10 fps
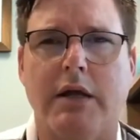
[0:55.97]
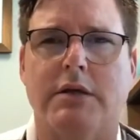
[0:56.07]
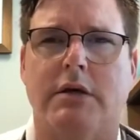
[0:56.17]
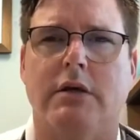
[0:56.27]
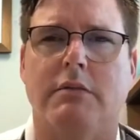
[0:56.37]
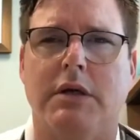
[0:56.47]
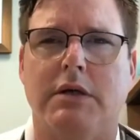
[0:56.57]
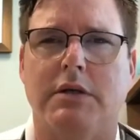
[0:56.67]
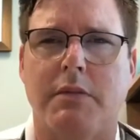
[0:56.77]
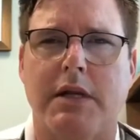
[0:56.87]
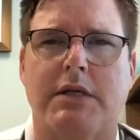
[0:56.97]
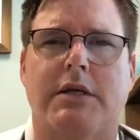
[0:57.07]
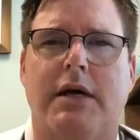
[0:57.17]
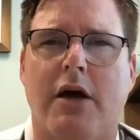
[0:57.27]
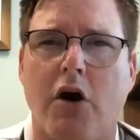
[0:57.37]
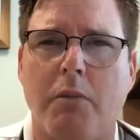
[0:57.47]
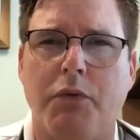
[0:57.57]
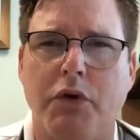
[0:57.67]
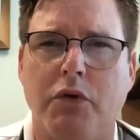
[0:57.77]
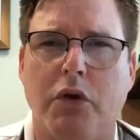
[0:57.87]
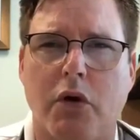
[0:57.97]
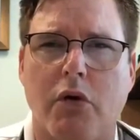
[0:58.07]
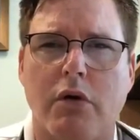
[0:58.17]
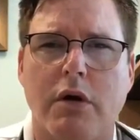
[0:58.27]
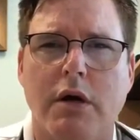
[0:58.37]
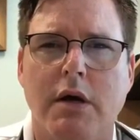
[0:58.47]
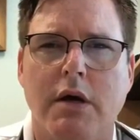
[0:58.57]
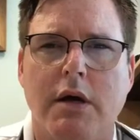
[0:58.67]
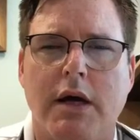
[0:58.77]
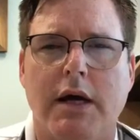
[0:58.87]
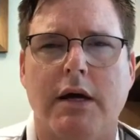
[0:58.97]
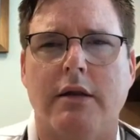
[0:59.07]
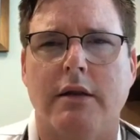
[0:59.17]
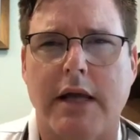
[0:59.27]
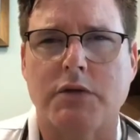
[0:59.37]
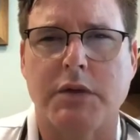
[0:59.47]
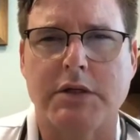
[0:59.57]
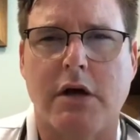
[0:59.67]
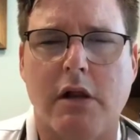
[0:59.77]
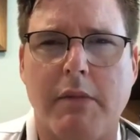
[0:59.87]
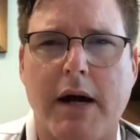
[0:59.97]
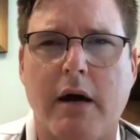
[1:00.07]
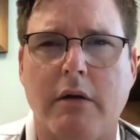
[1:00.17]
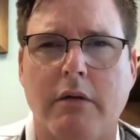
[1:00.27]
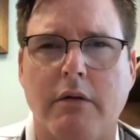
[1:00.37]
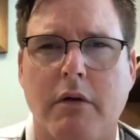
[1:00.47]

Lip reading: It's going to be something that's going to help you learn, and that's what it's all about.